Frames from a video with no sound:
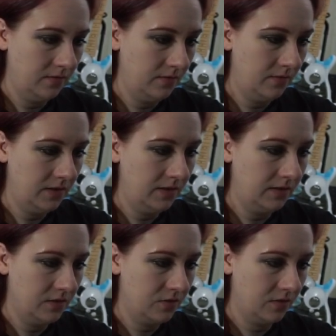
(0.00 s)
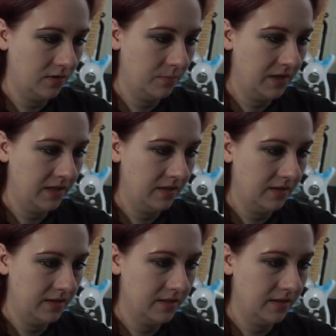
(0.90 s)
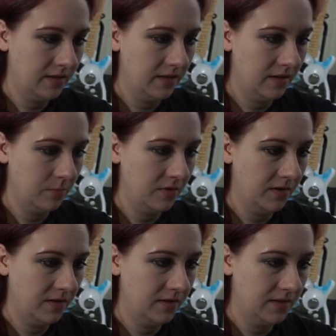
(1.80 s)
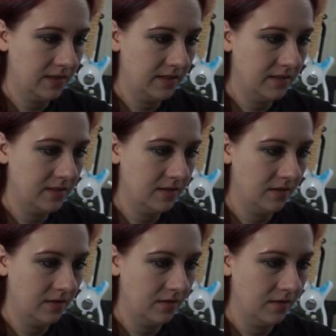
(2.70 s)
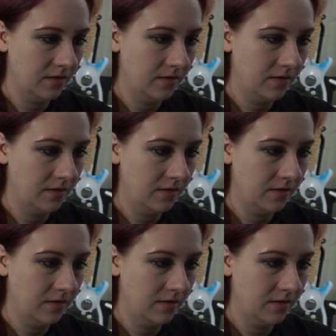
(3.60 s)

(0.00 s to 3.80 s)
filling in this trunk and making it nice and thick, but this side's darker.